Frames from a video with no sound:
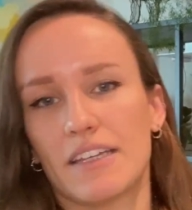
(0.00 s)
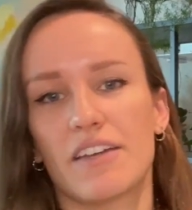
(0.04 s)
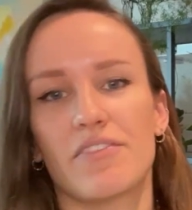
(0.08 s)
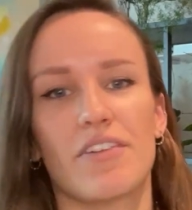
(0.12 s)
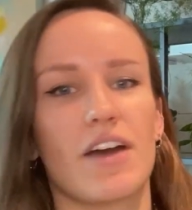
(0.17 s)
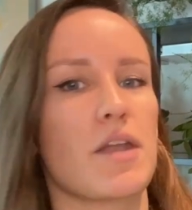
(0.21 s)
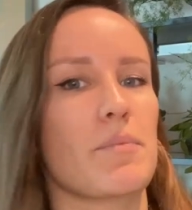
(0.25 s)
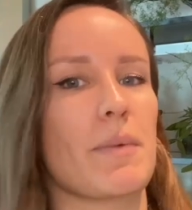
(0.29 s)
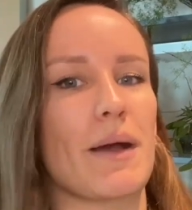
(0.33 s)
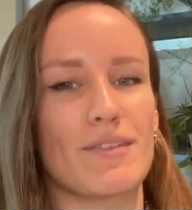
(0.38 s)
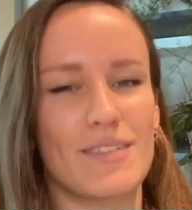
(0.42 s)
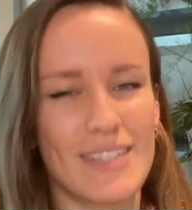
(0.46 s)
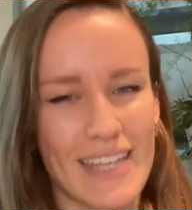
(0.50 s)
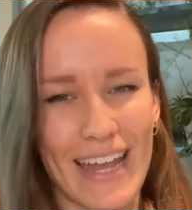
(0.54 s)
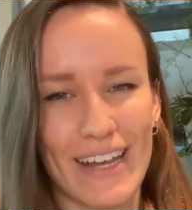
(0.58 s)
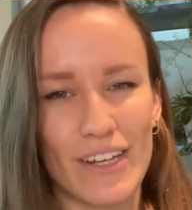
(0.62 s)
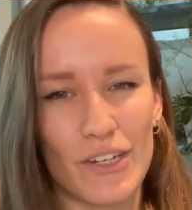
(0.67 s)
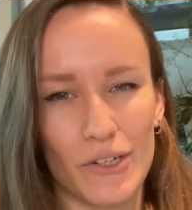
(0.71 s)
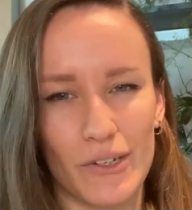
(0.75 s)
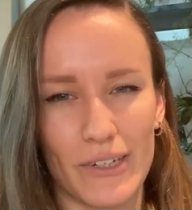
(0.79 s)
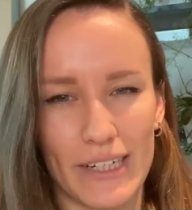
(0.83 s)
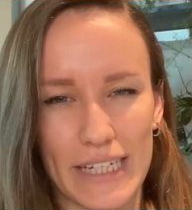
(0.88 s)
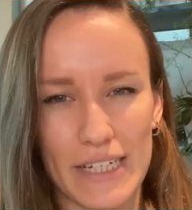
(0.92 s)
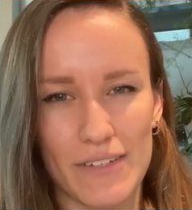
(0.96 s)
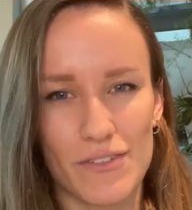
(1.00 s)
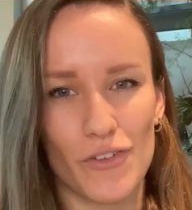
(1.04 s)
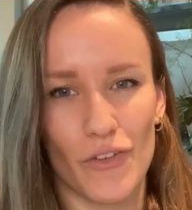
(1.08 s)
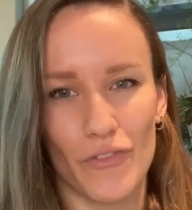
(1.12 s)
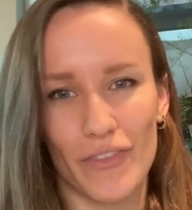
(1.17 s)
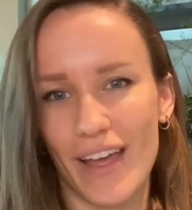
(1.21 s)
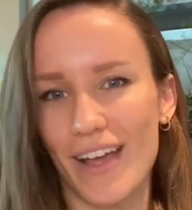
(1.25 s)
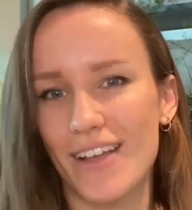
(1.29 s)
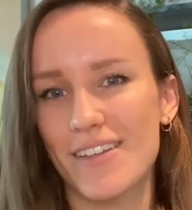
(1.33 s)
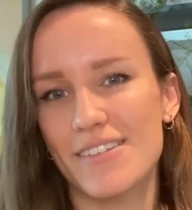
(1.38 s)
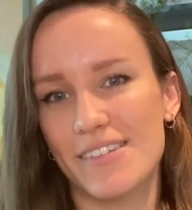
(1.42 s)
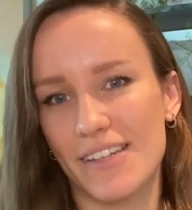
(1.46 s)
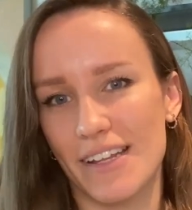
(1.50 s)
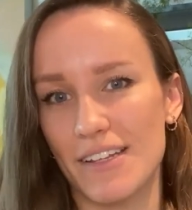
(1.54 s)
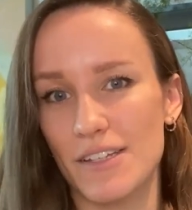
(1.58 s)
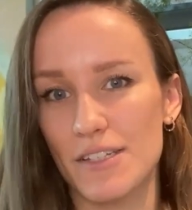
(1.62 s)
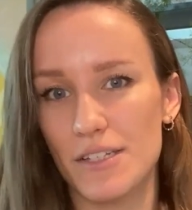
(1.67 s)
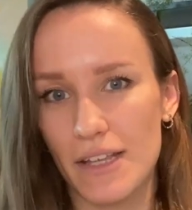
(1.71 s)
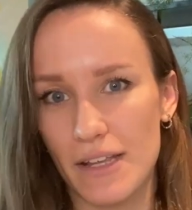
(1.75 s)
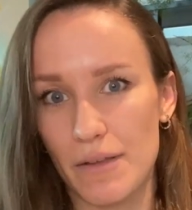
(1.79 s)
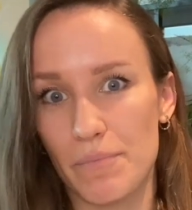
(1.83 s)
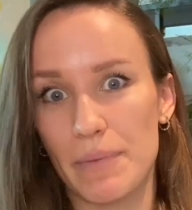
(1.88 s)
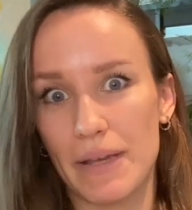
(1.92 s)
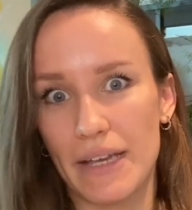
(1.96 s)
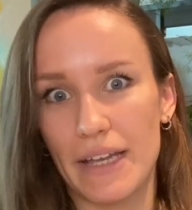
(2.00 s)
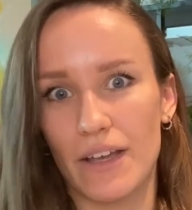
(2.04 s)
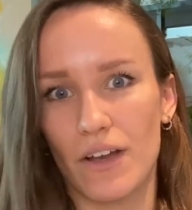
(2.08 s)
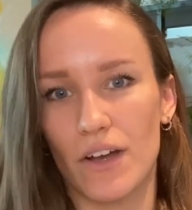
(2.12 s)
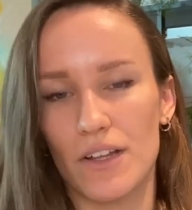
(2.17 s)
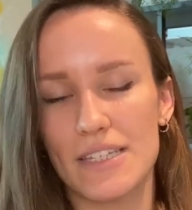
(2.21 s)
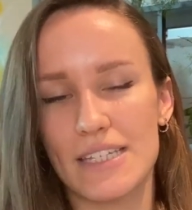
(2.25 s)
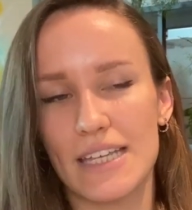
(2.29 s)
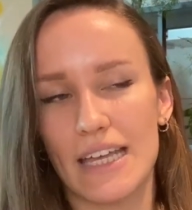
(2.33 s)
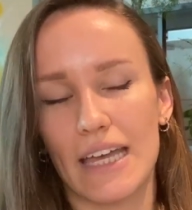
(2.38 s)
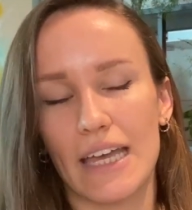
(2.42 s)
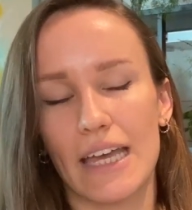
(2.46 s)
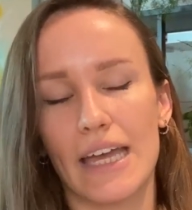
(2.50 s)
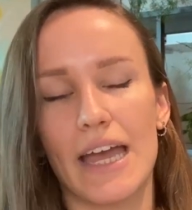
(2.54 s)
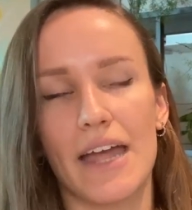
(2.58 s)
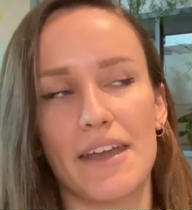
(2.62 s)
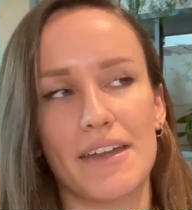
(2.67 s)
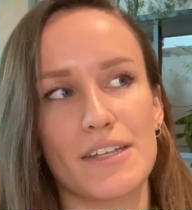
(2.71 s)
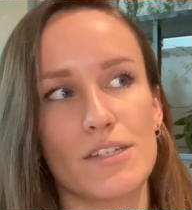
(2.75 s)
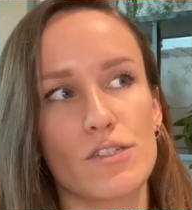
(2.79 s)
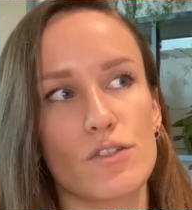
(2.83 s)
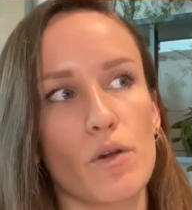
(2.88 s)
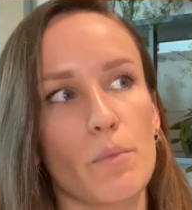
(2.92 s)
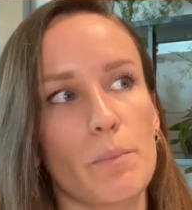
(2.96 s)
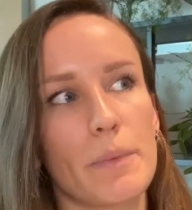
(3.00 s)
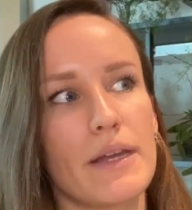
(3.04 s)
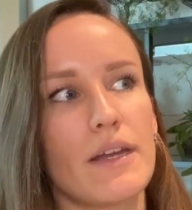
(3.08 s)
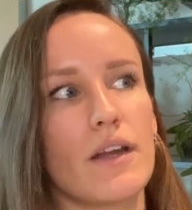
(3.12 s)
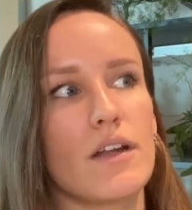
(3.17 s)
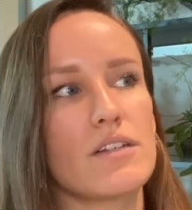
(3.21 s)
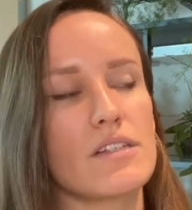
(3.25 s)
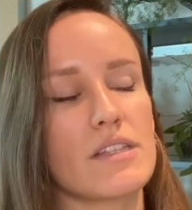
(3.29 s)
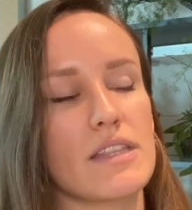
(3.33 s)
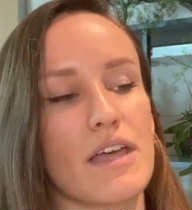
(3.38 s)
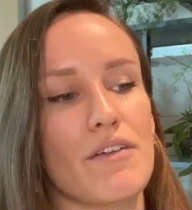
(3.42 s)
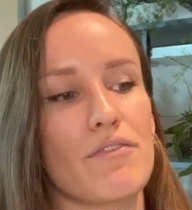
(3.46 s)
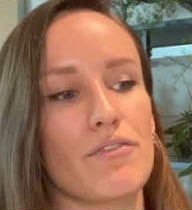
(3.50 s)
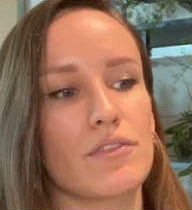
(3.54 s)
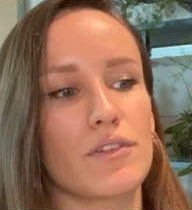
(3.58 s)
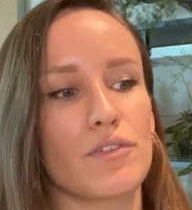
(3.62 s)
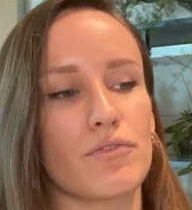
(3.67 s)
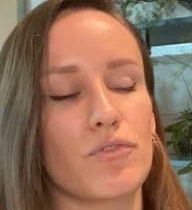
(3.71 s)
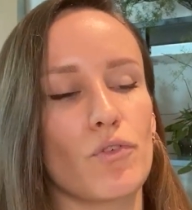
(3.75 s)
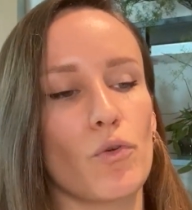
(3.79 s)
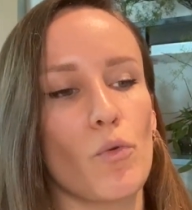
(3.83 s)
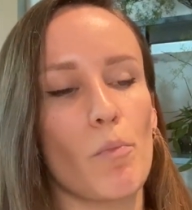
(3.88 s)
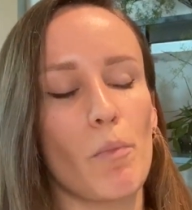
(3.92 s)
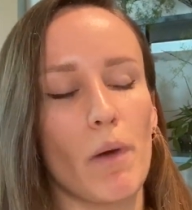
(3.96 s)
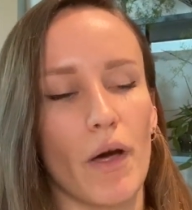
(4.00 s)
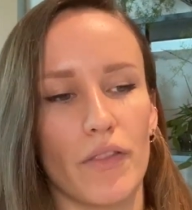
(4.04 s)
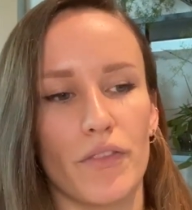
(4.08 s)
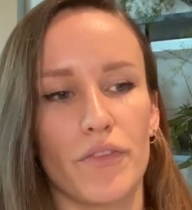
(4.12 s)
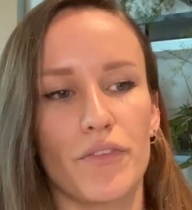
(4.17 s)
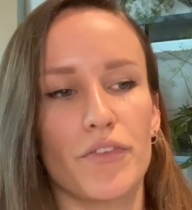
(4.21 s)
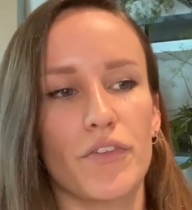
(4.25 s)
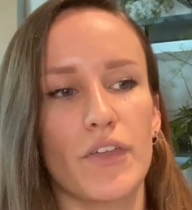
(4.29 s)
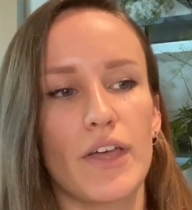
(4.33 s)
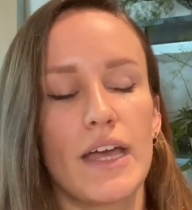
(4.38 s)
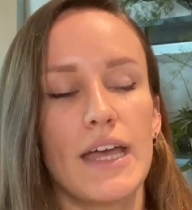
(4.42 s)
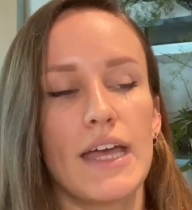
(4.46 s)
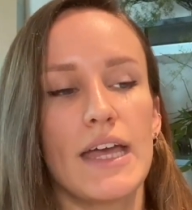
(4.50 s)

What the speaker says: had about 10 new leaves on there since it being under here, and it's not been under there for the full month.